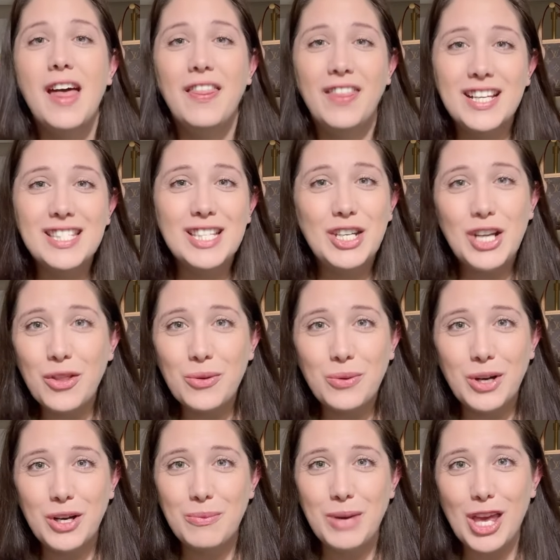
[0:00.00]
That is another
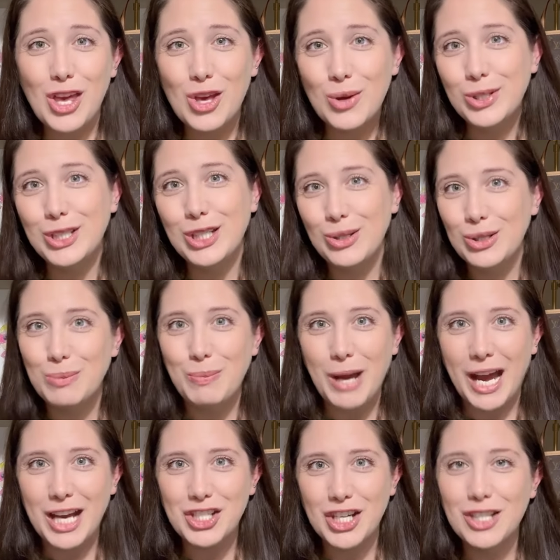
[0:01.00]
one of my huge, huge
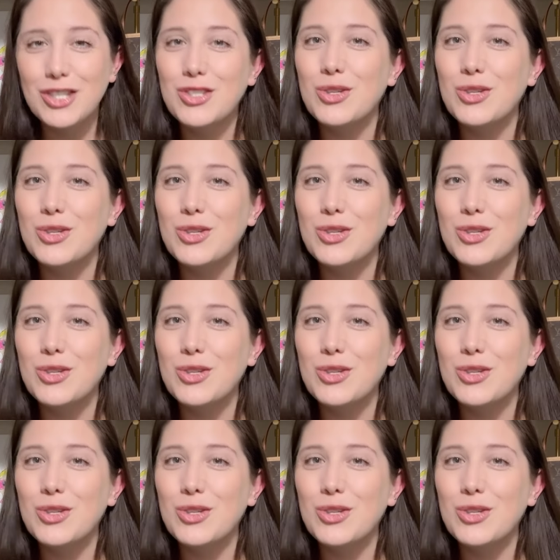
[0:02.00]
passions.